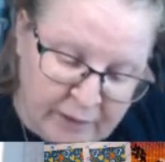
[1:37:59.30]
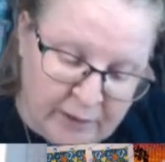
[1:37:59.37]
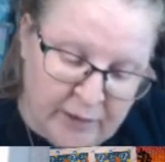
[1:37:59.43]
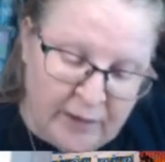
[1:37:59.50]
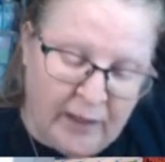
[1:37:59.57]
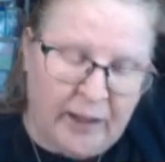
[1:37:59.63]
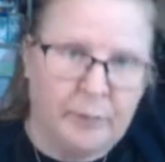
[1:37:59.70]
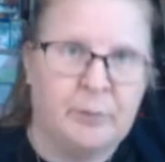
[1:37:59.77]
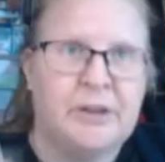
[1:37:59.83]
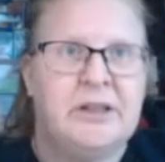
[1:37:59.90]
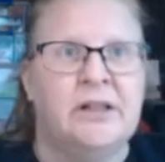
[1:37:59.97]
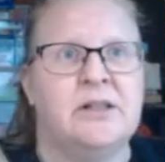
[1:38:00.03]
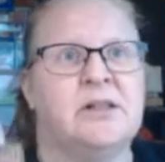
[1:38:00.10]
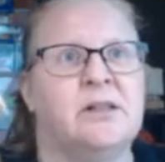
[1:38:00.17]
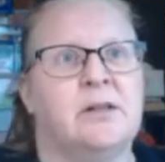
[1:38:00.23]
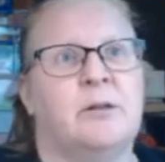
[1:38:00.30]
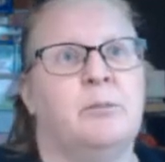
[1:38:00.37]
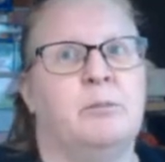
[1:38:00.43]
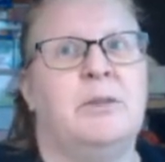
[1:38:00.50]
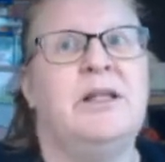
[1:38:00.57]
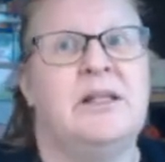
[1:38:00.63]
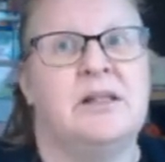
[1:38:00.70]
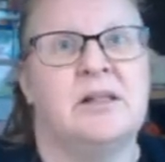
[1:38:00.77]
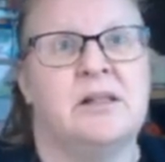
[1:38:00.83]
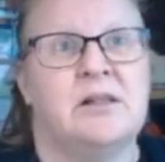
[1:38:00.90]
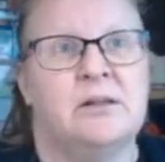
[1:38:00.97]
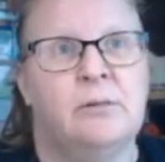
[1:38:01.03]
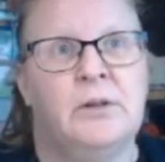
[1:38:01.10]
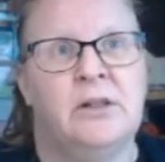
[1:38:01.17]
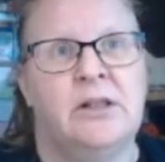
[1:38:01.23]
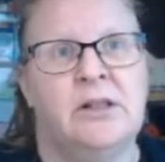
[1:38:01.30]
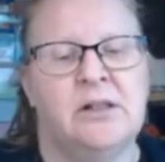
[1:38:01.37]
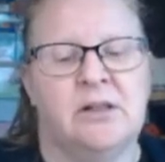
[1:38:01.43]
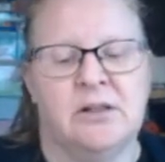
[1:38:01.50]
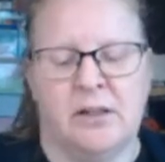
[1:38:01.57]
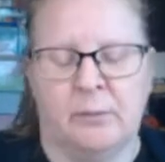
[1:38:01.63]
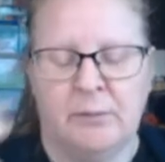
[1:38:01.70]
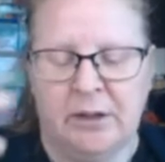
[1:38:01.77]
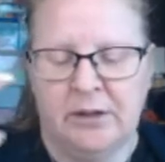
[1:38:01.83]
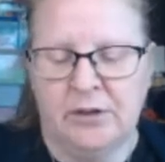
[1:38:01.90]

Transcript: and we needed the meat. We needed something to